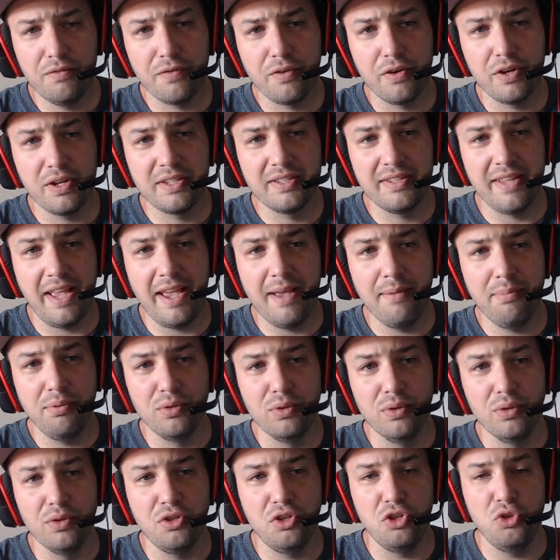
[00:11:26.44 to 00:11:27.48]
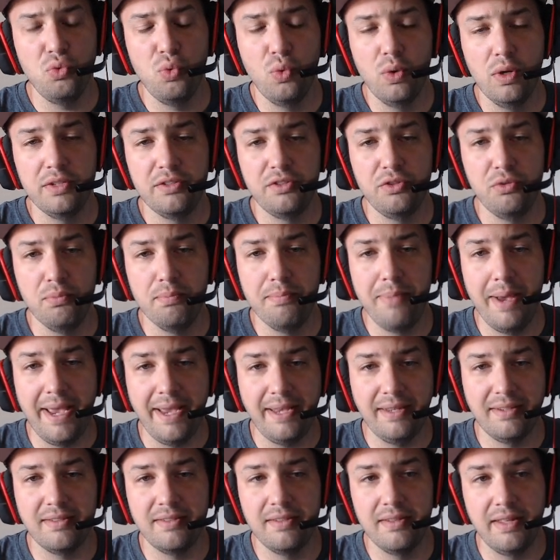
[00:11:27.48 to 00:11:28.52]
for example, you want to
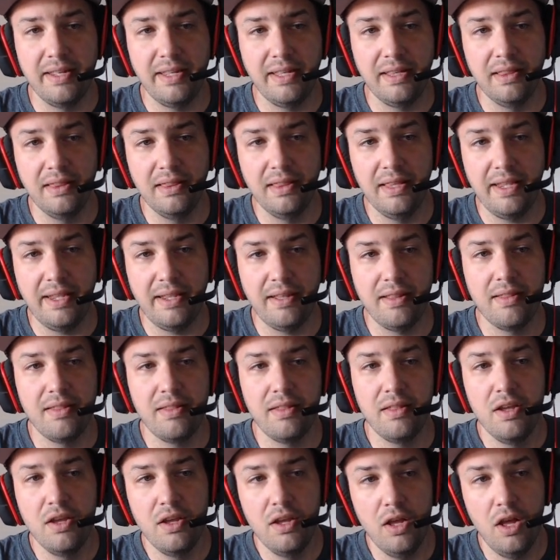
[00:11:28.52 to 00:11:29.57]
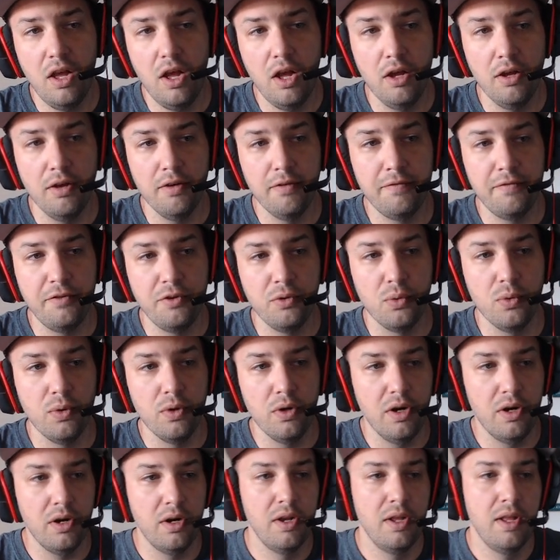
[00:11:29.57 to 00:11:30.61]
base the length of
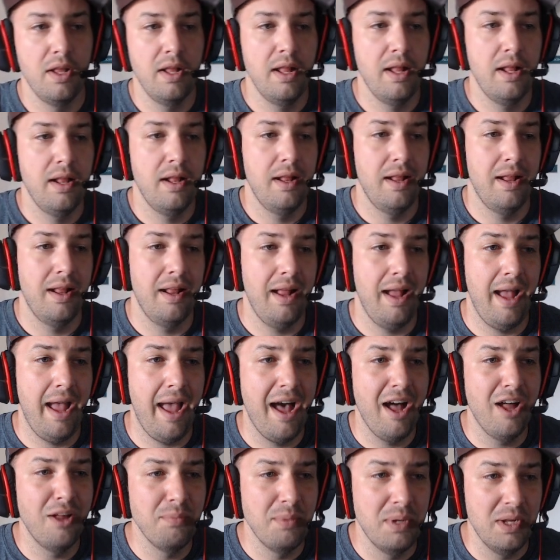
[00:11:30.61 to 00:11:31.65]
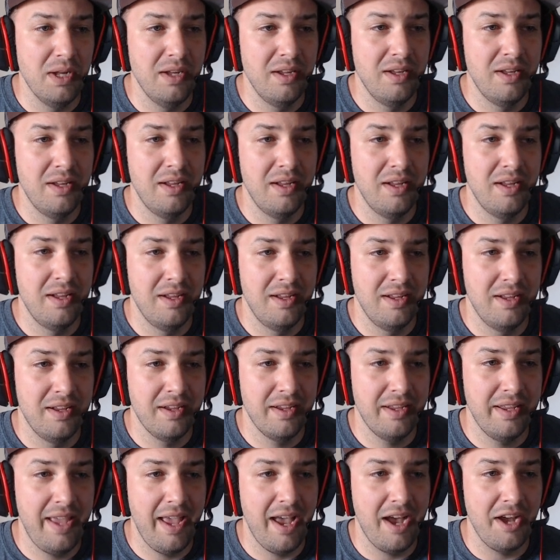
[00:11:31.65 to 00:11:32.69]
your ALMA
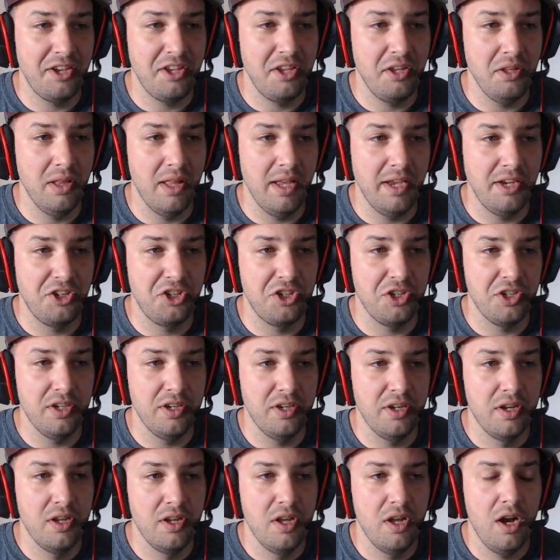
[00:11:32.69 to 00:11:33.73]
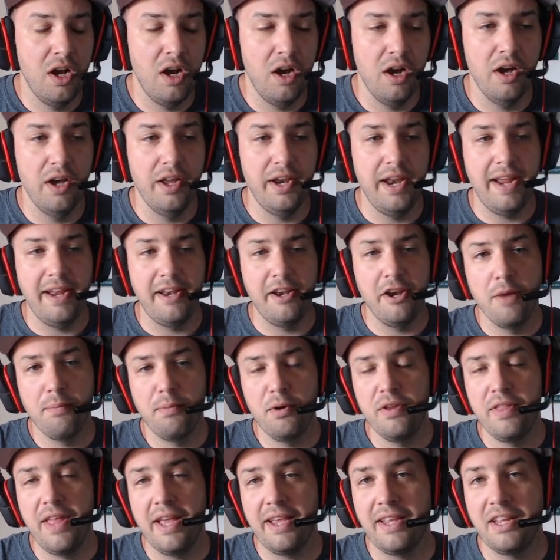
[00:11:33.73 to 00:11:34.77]
calculation on a
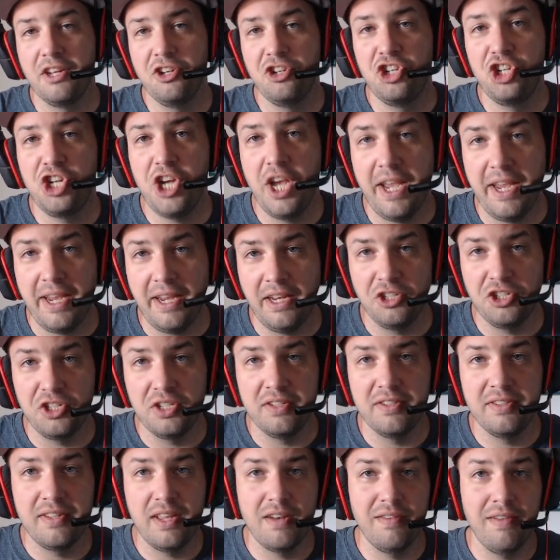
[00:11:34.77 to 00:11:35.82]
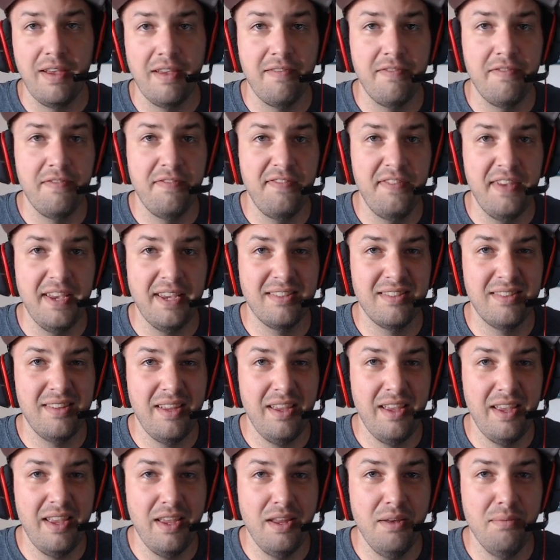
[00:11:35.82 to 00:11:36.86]
number that can change instead of a fixed
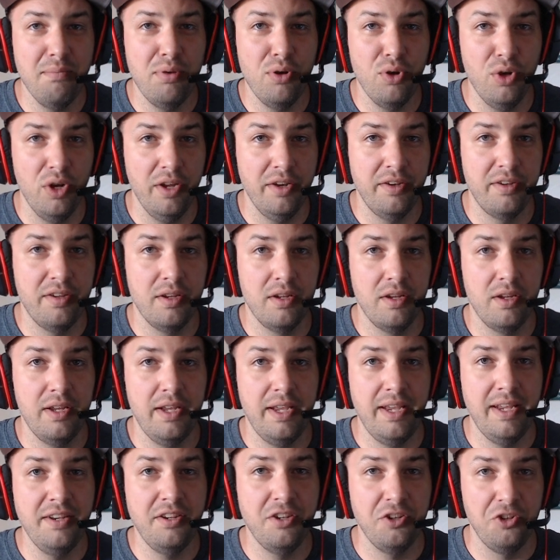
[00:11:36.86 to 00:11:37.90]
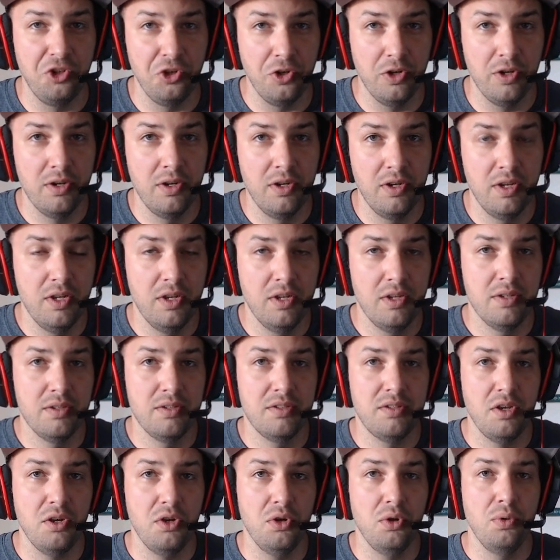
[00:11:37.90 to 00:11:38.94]
input integer.
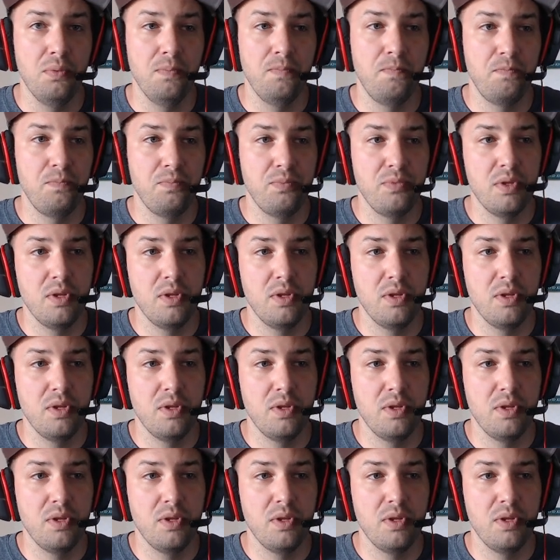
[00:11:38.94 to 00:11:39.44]
So